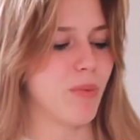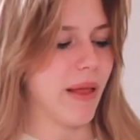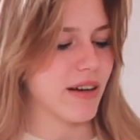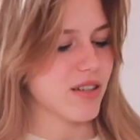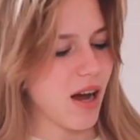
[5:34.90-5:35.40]

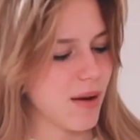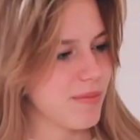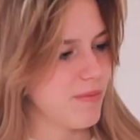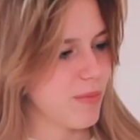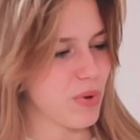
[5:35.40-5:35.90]
black top
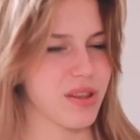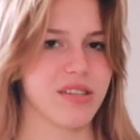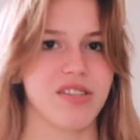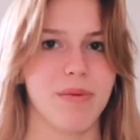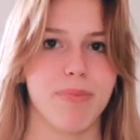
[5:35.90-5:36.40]
with a
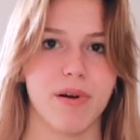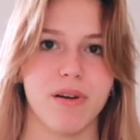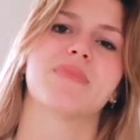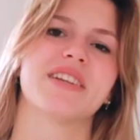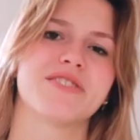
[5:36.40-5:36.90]
zipper.
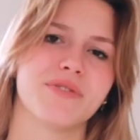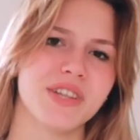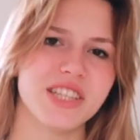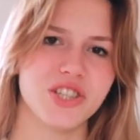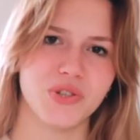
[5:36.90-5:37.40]
It's
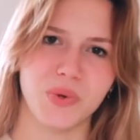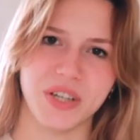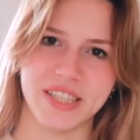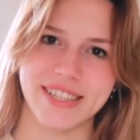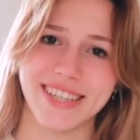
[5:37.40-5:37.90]
really
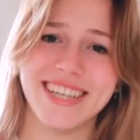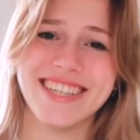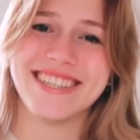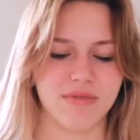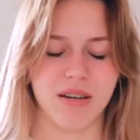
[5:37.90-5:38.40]
short.
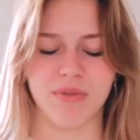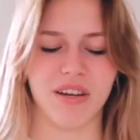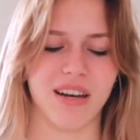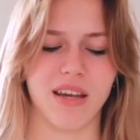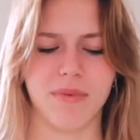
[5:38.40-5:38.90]
I'm not
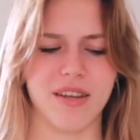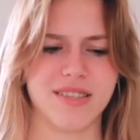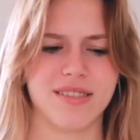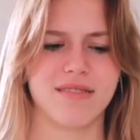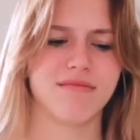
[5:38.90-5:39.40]
gonna keep
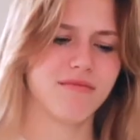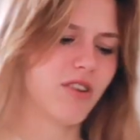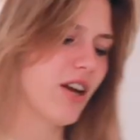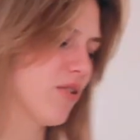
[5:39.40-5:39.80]
this. I